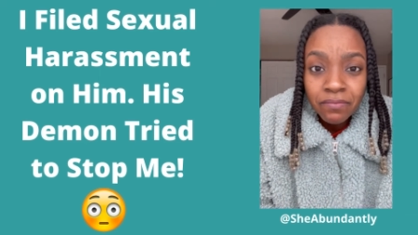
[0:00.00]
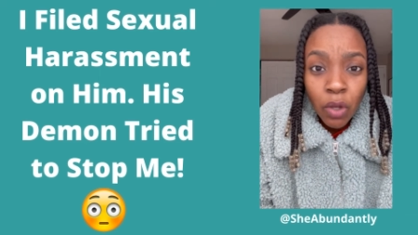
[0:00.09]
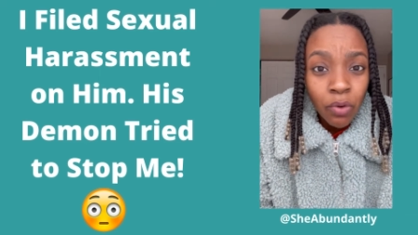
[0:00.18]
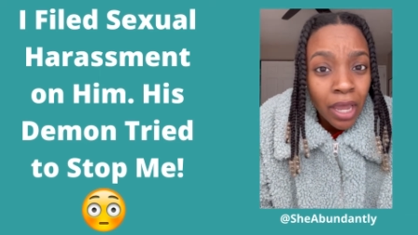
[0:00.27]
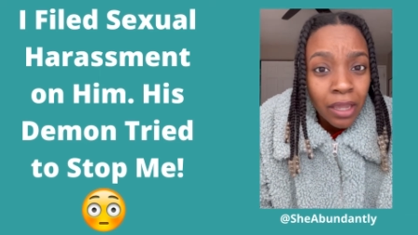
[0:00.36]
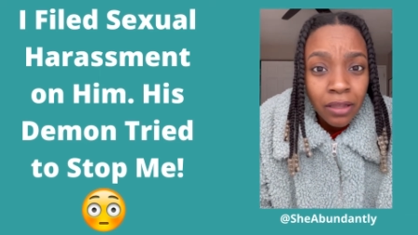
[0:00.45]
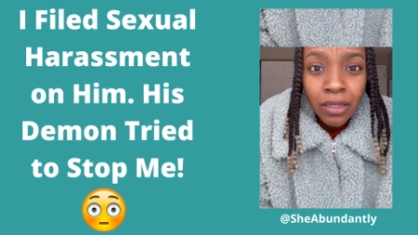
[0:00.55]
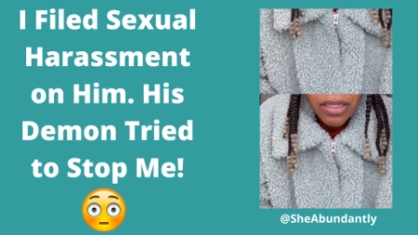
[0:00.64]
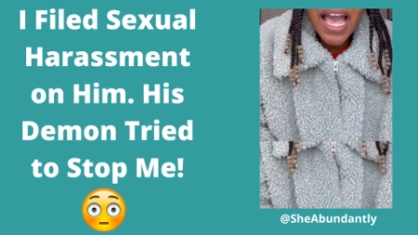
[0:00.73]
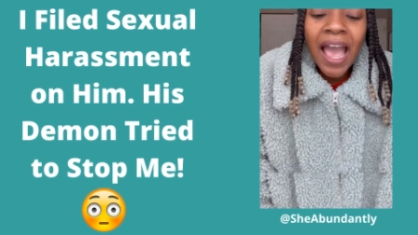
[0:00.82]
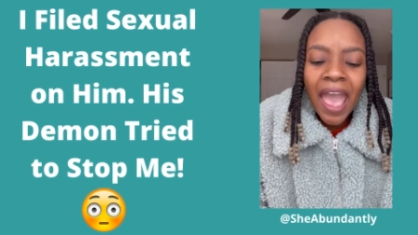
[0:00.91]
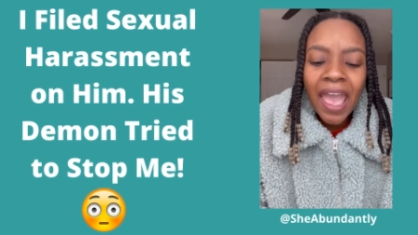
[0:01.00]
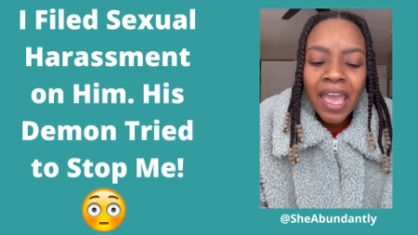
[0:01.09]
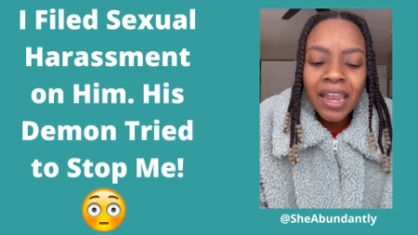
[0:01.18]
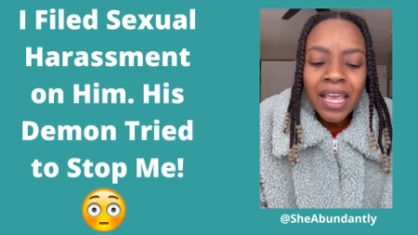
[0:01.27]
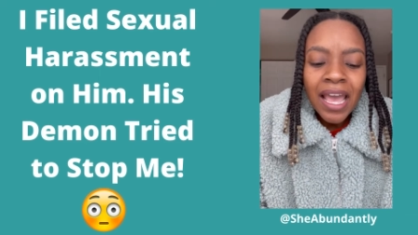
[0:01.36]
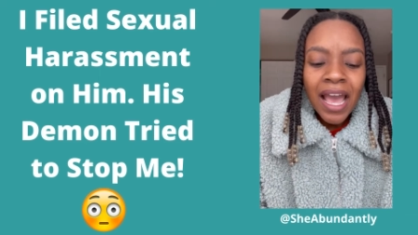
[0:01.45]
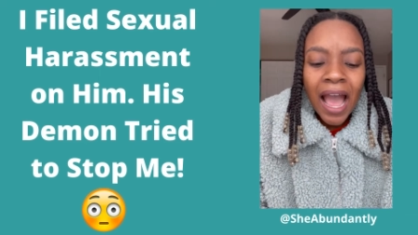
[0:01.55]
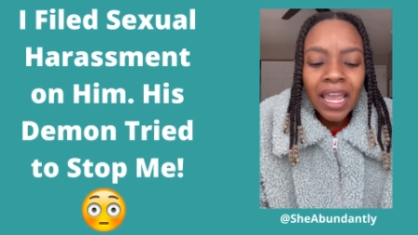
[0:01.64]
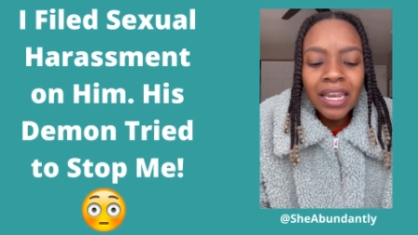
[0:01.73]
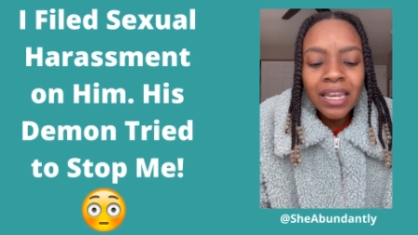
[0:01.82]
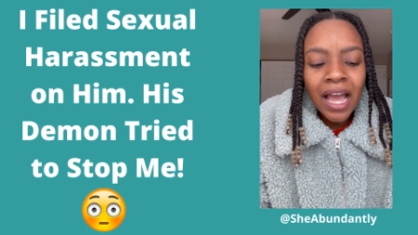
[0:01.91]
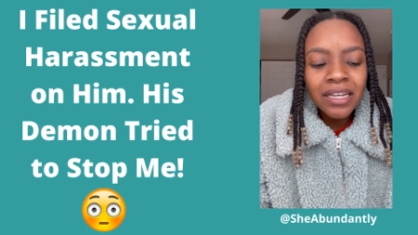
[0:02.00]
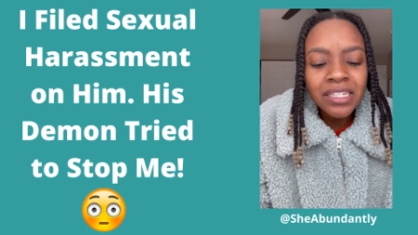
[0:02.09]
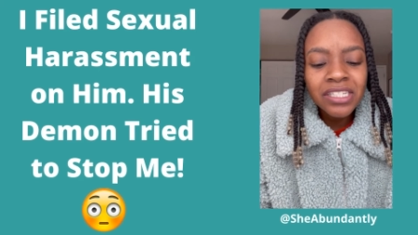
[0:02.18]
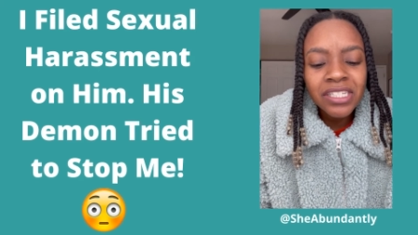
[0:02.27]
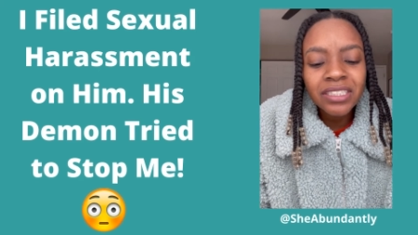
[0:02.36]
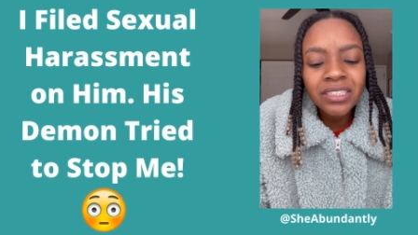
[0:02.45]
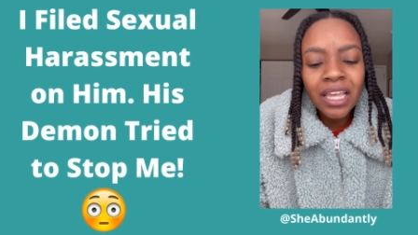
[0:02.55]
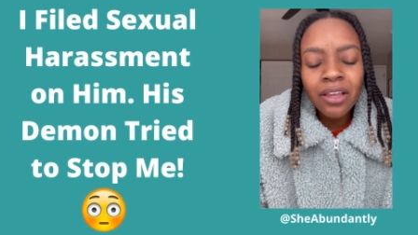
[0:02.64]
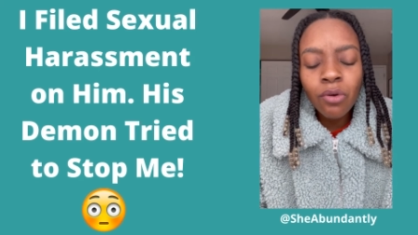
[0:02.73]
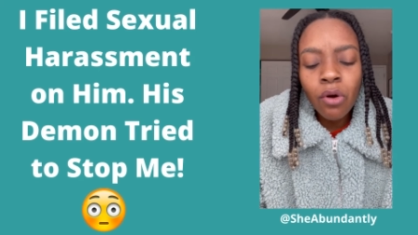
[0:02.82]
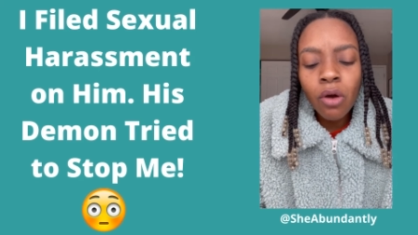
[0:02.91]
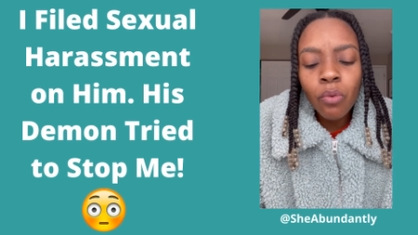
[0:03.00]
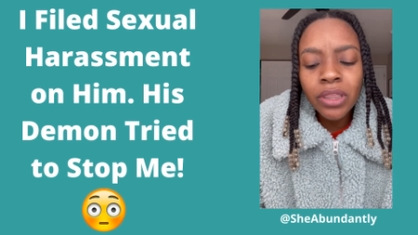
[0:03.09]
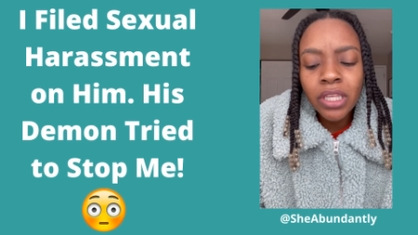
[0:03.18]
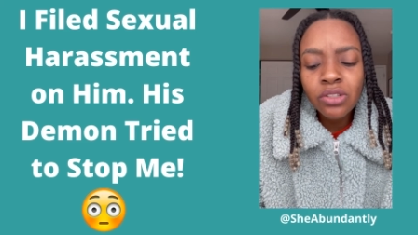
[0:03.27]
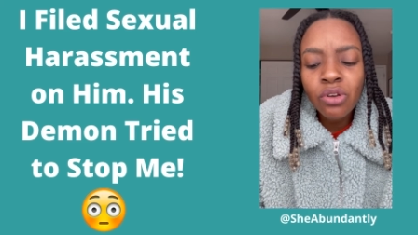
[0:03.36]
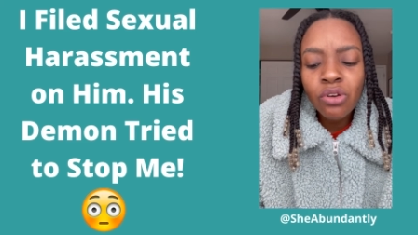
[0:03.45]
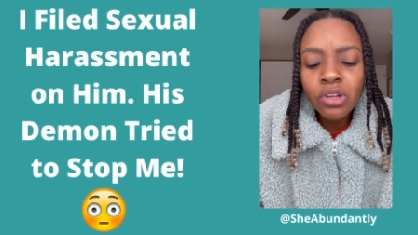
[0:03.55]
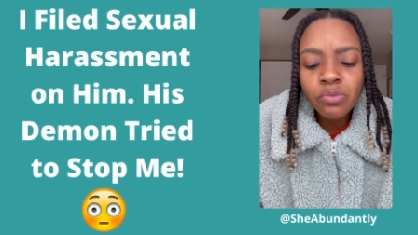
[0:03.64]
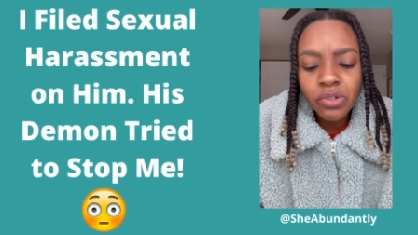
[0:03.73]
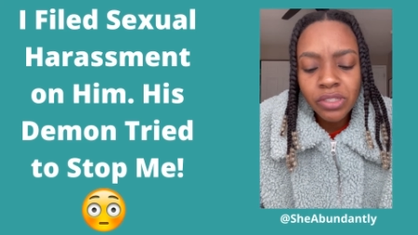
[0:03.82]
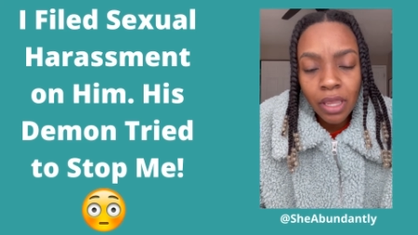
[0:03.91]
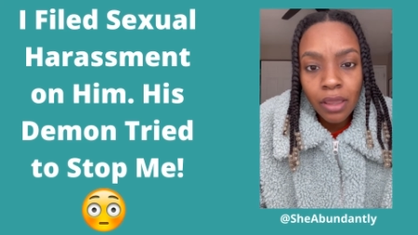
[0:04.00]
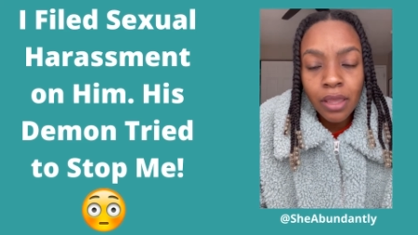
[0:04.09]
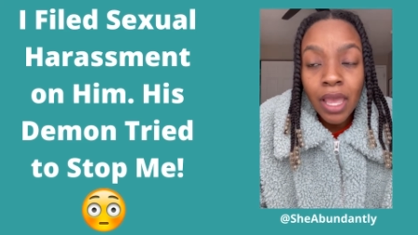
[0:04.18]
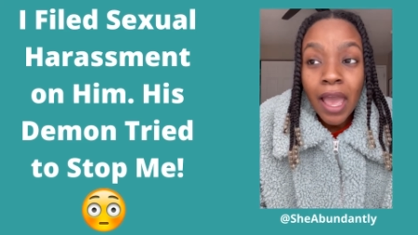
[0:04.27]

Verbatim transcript: okay see i had i couldn't i couldn't just stand on what these girls were saying